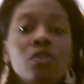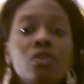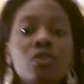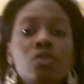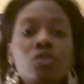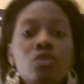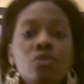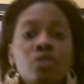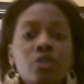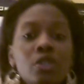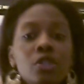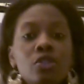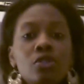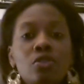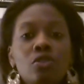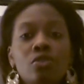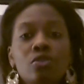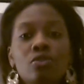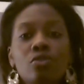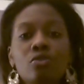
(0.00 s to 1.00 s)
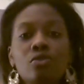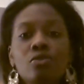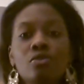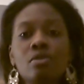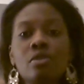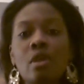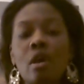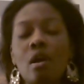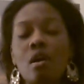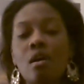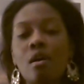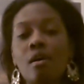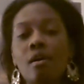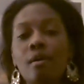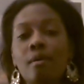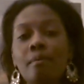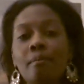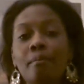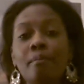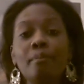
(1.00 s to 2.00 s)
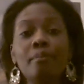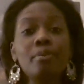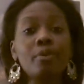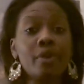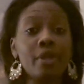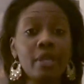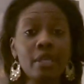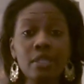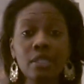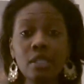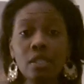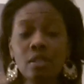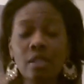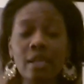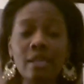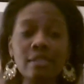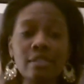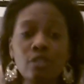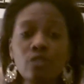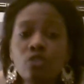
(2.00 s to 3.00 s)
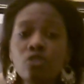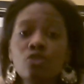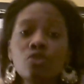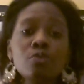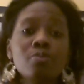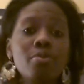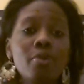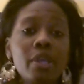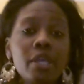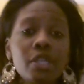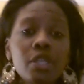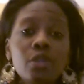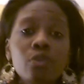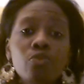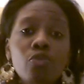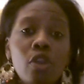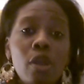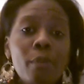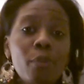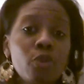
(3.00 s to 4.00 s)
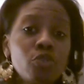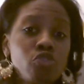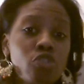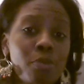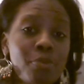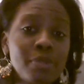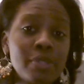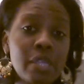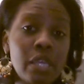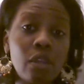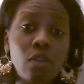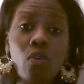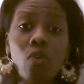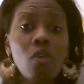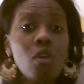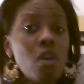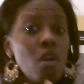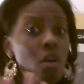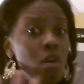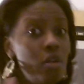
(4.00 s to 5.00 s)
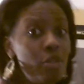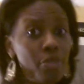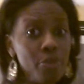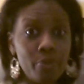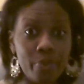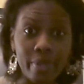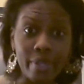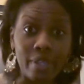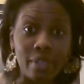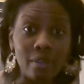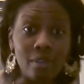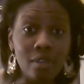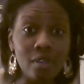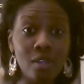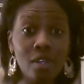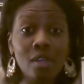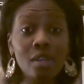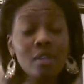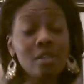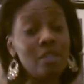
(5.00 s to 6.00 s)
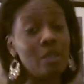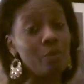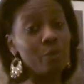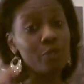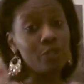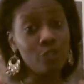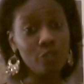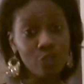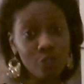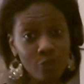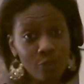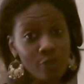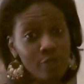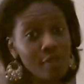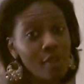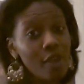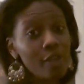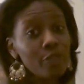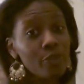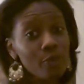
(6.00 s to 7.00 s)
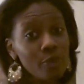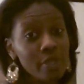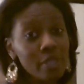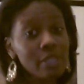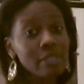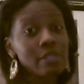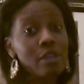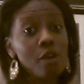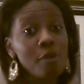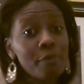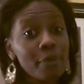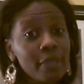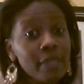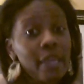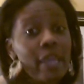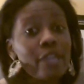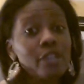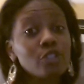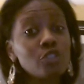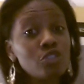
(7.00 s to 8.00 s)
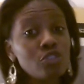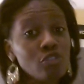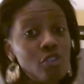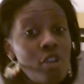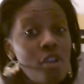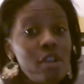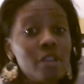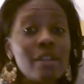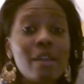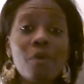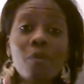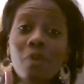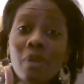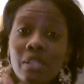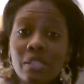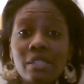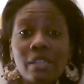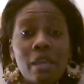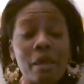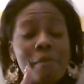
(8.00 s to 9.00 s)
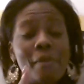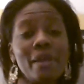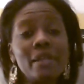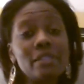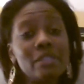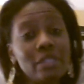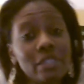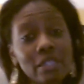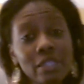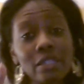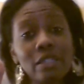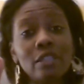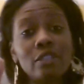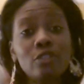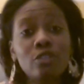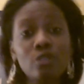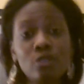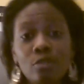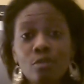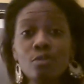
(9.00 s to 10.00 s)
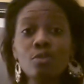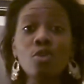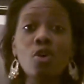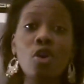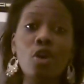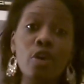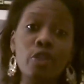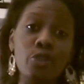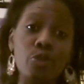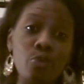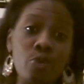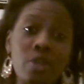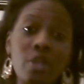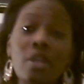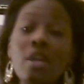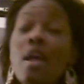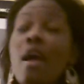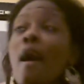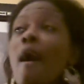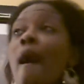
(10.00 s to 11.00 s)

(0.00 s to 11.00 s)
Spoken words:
You can use brandy. Like I said, you can use brandy, rum, or triple sec, or all three. Now when you use all three, it's going to be kind of strong. Now one time I did use all three.